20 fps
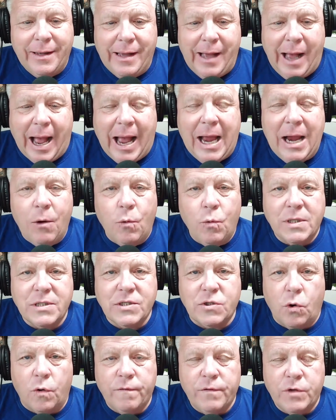I was
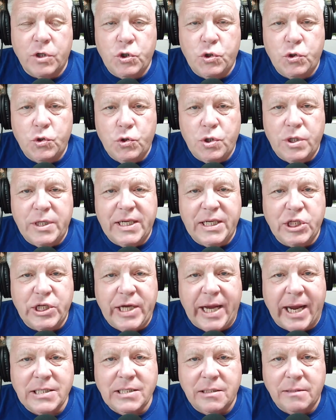over to the
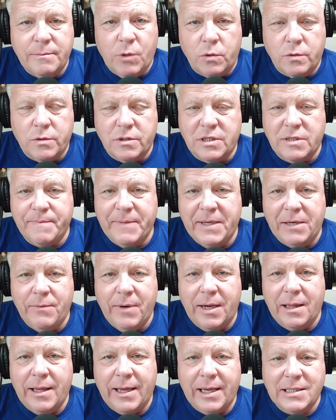Jackson Motor
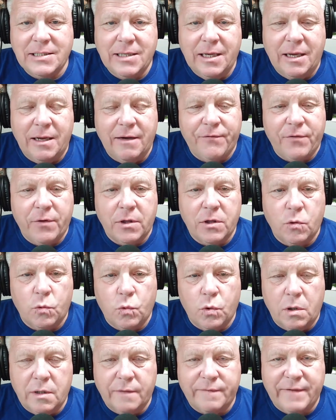Speedway last night for the
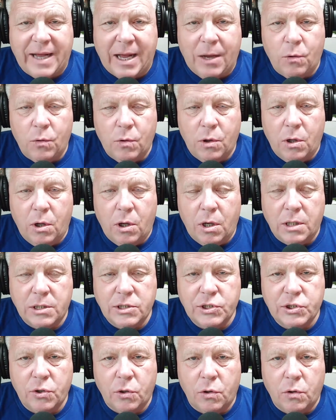World of Outlaw
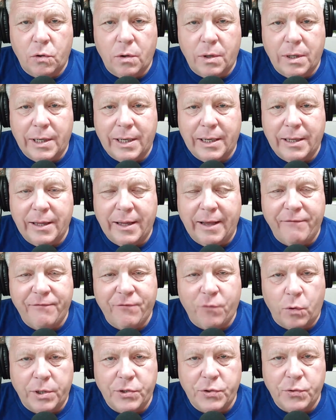show. They had
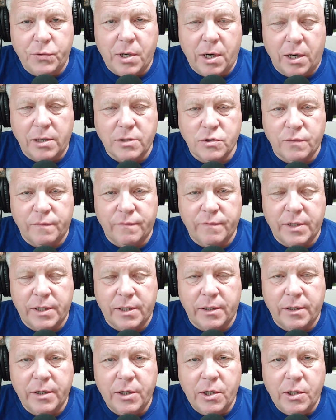42 cars over
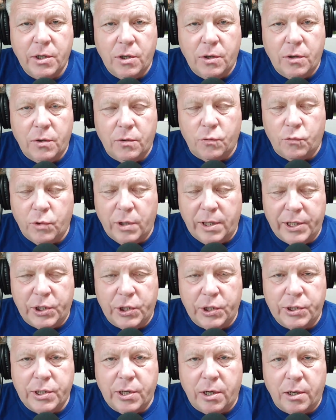there, really
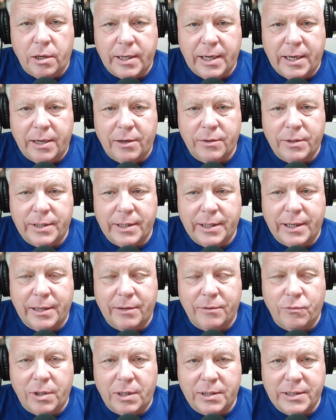good car count,
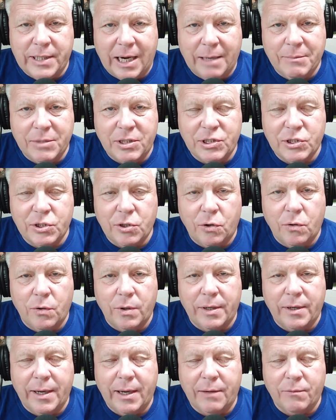real timely show,
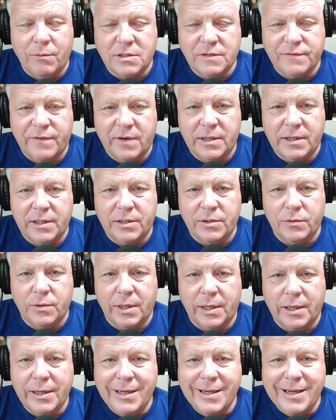and was fun
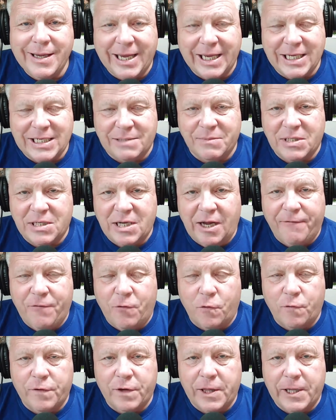to get some stuff
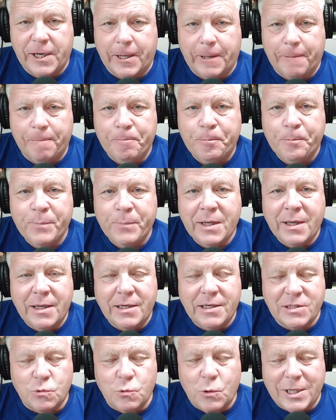over there.
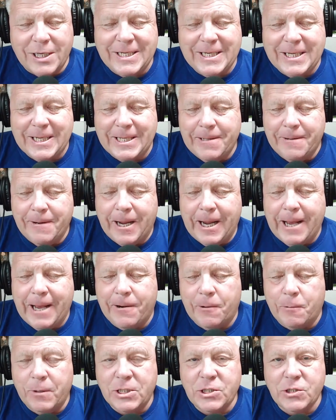Just want to tell you I
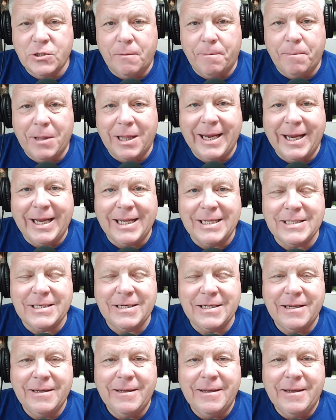had original
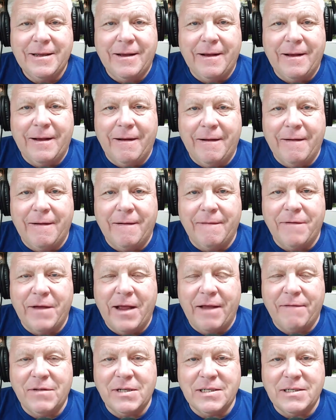plans of
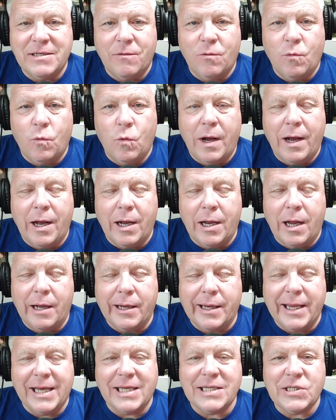having
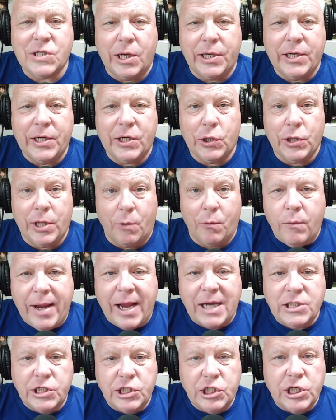a guest on here that we
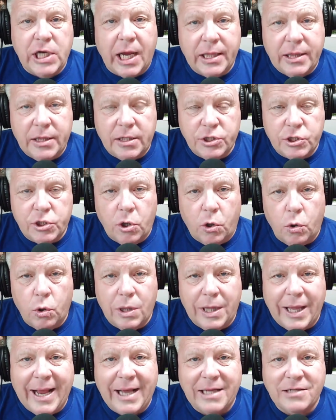actually shot the show
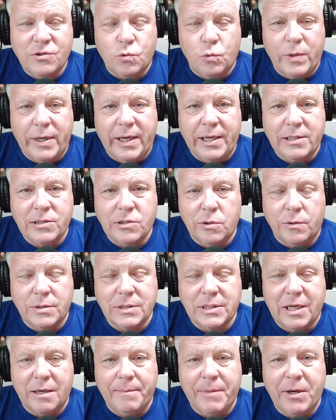last week, so it
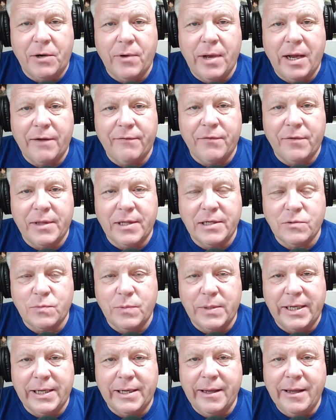was going to be ready for this
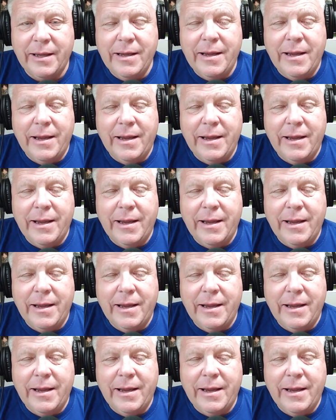week.